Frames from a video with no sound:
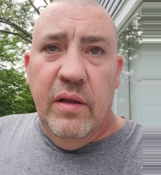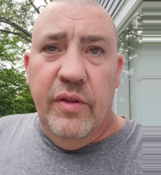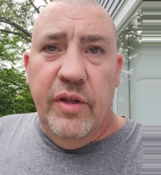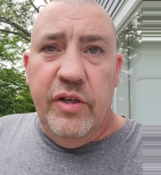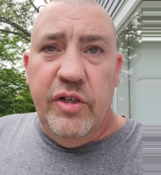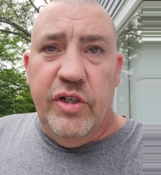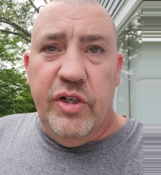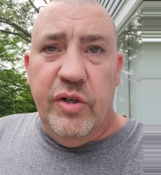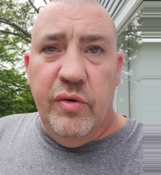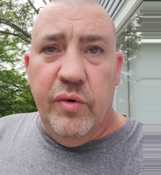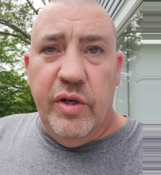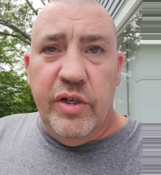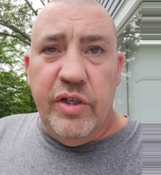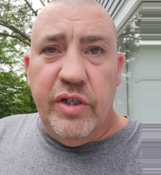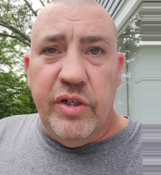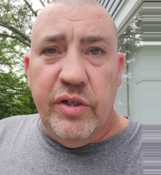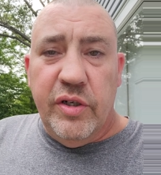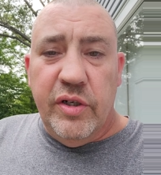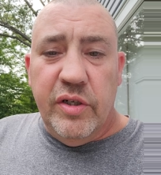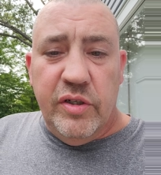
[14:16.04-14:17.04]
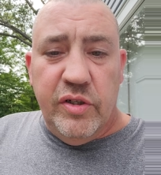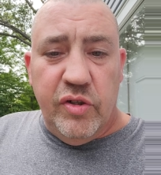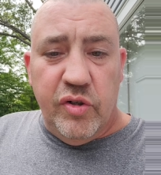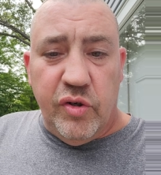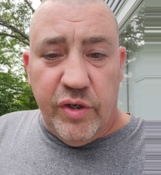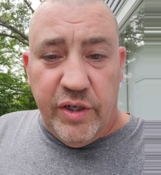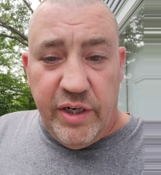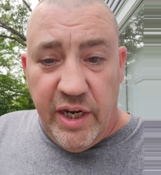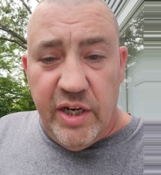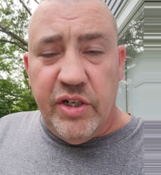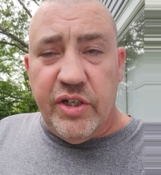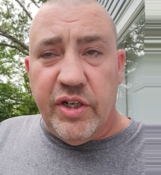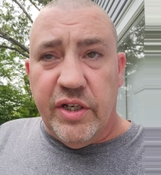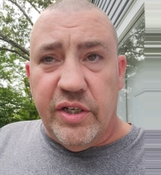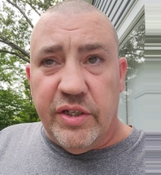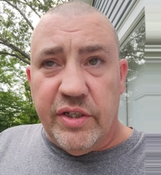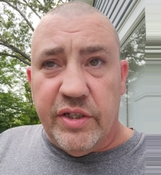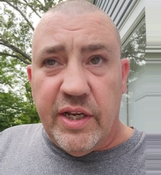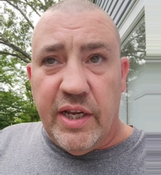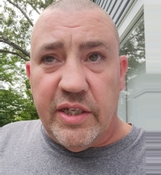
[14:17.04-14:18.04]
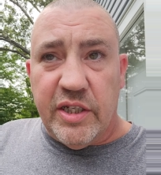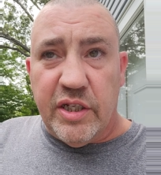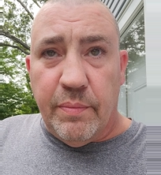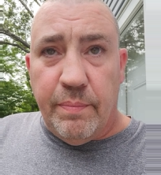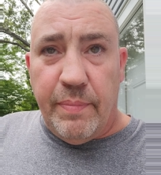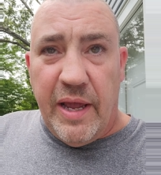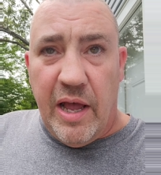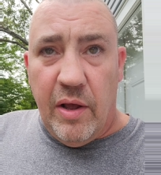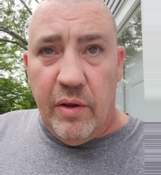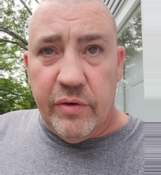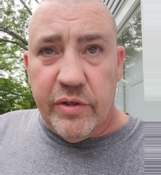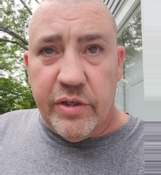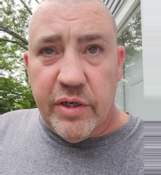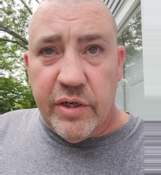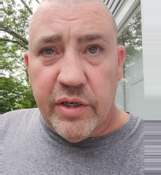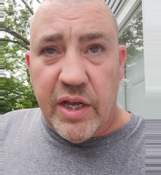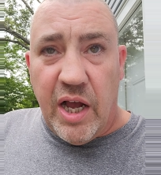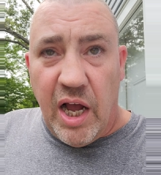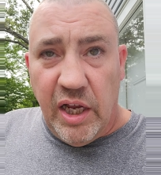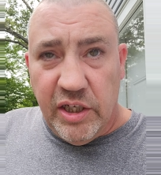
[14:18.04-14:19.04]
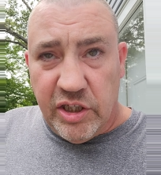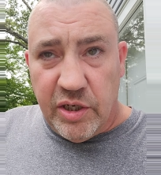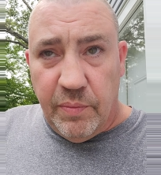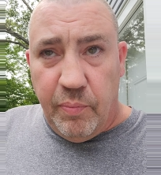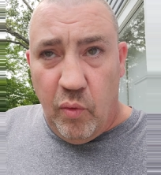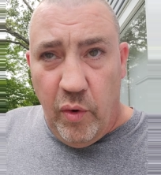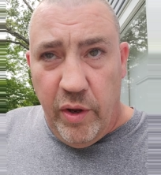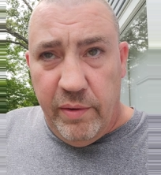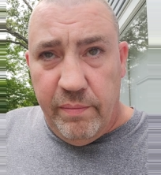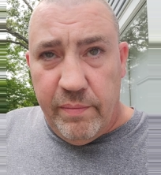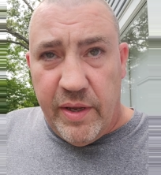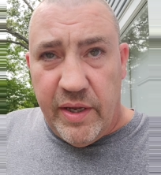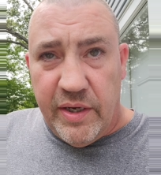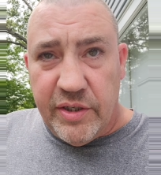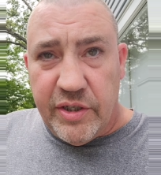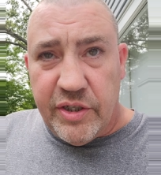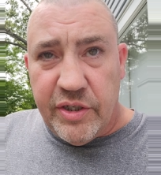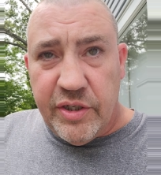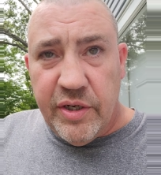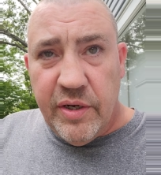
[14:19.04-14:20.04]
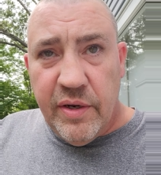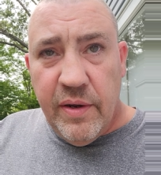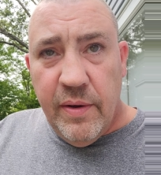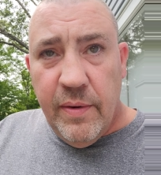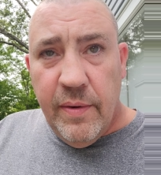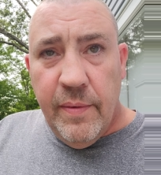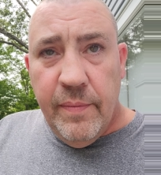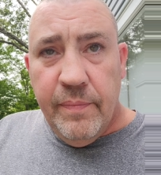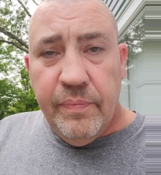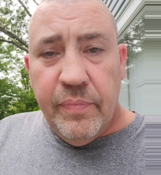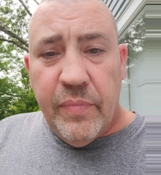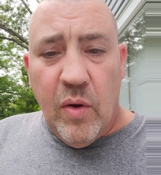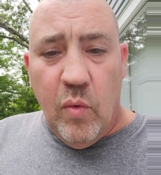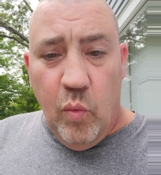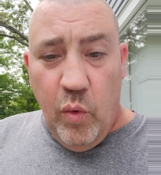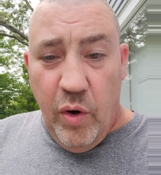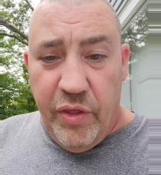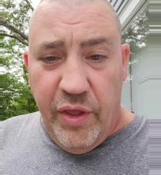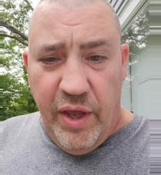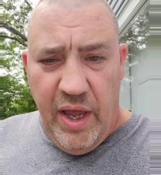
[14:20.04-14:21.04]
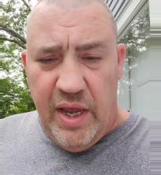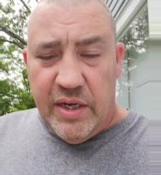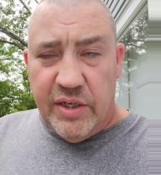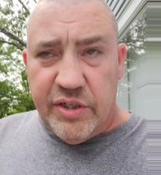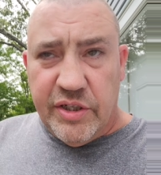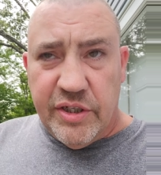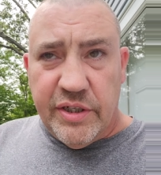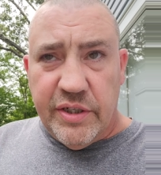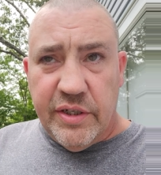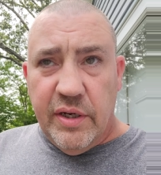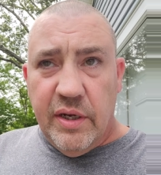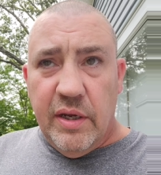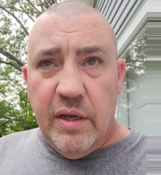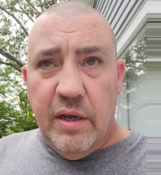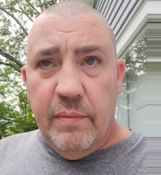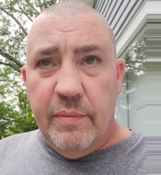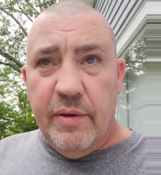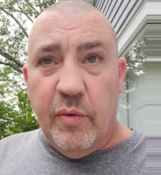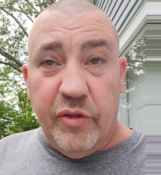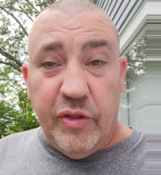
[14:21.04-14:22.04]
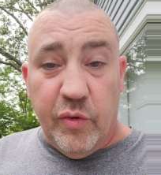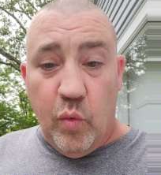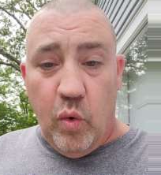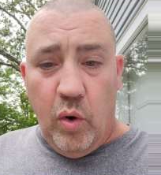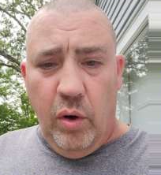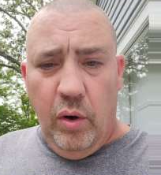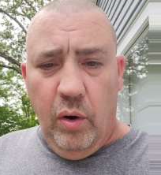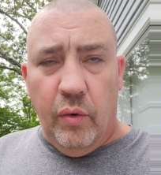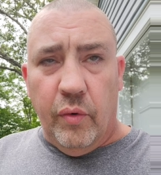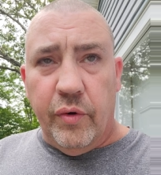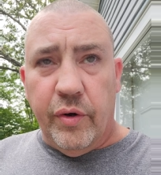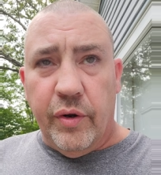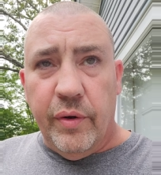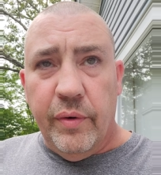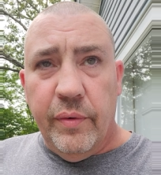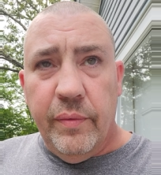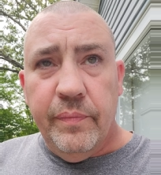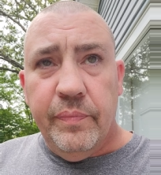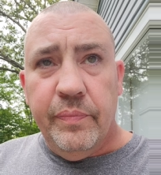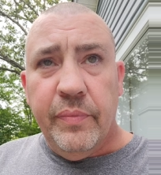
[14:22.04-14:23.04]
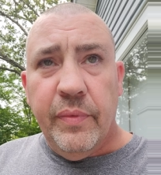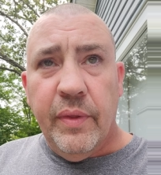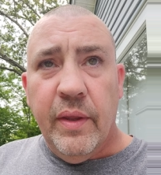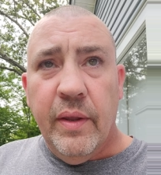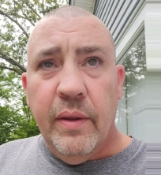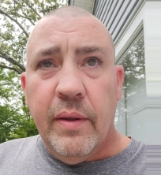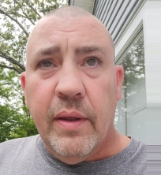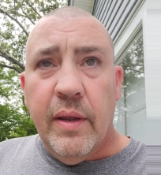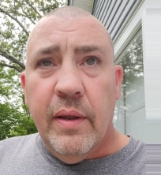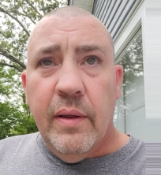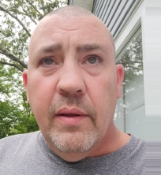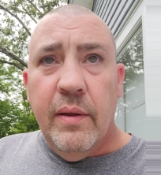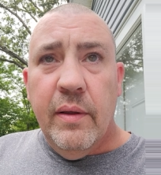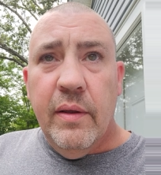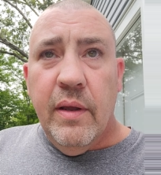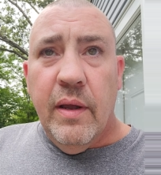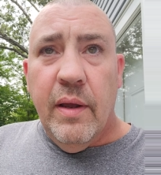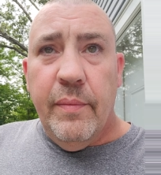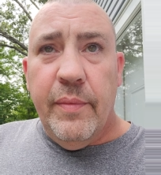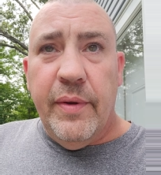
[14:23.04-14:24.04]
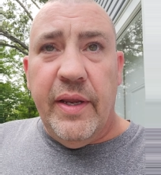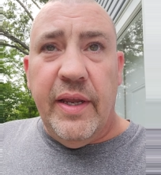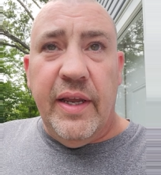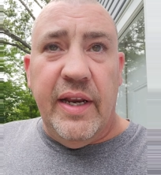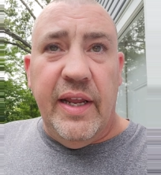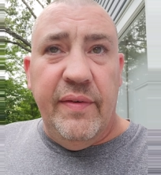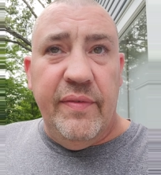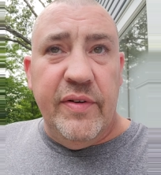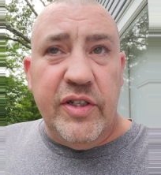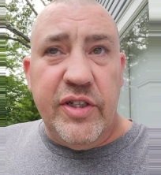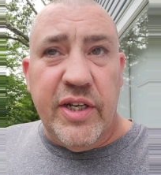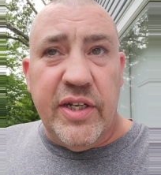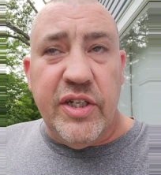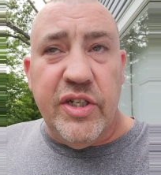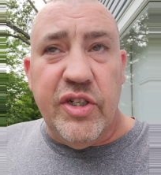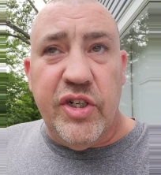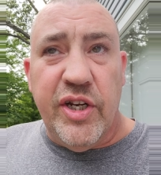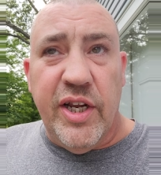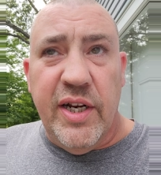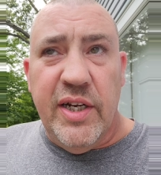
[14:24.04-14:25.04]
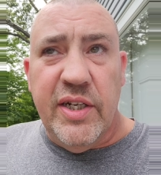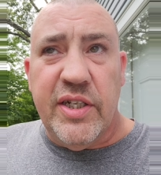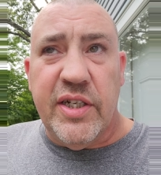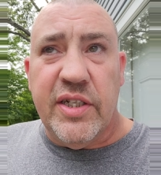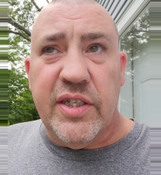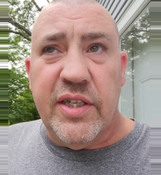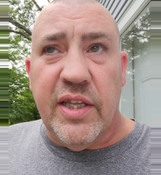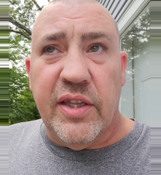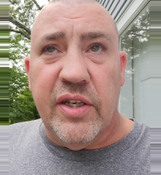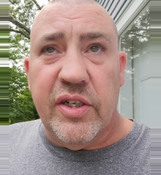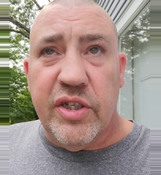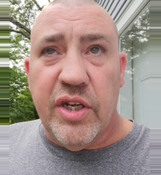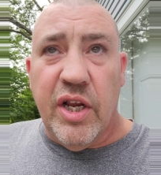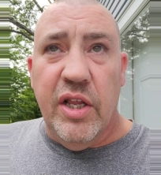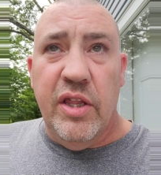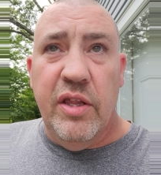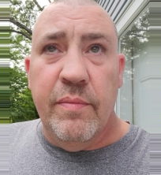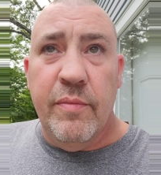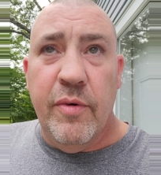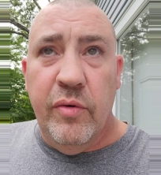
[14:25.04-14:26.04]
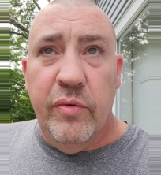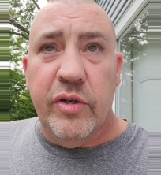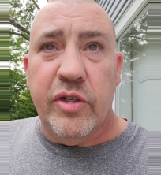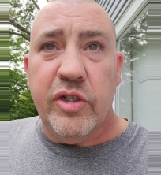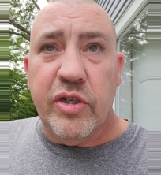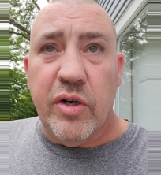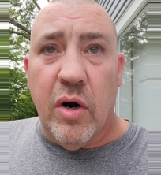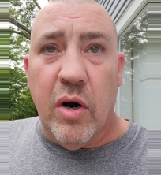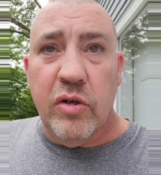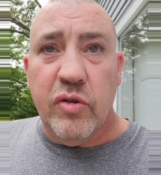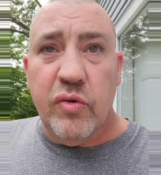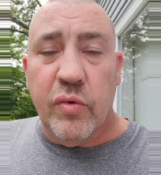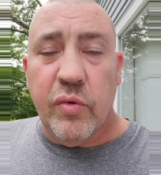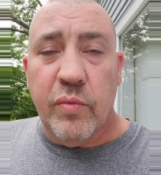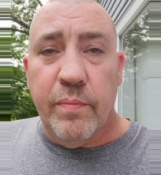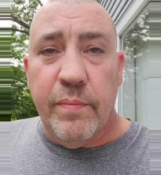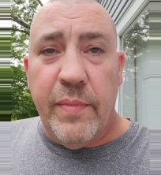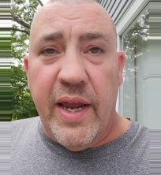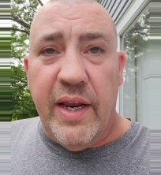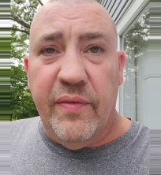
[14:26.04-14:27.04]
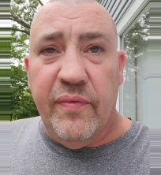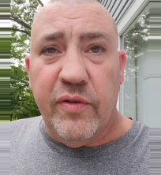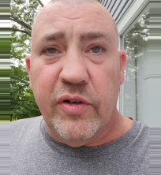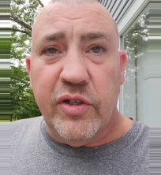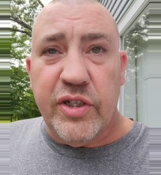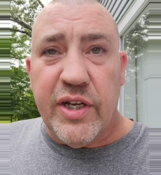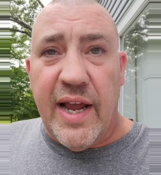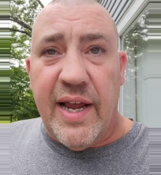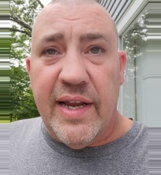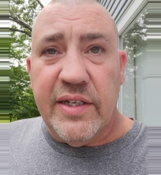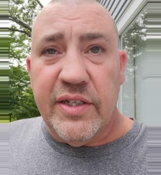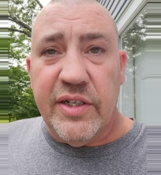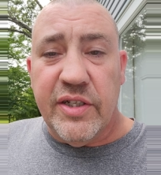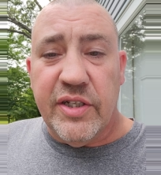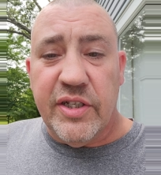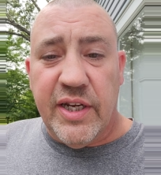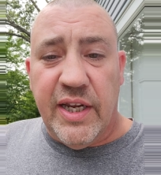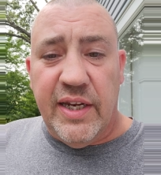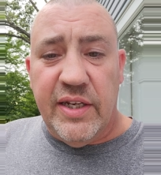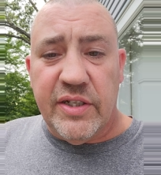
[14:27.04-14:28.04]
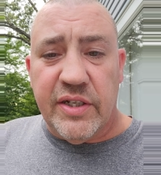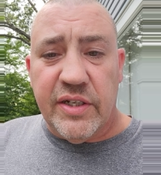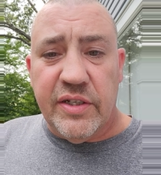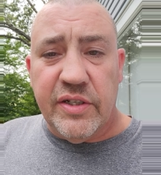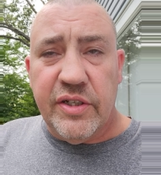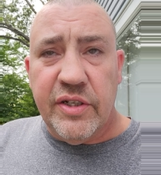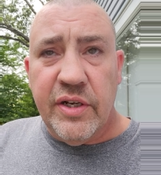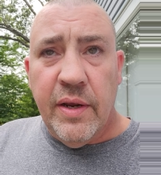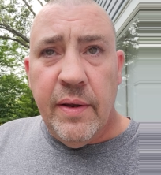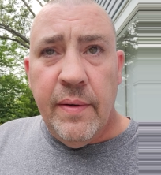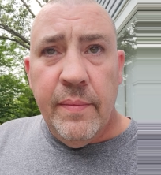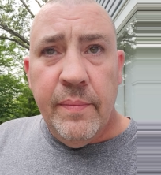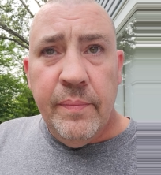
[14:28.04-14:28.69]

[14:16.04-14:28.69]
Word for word: the Jewish traditions. It's about God's appointments with us. I mean, with the world. I mean, it even says in Genesis that the sun, the moon, and the stars were made for signs and seasons,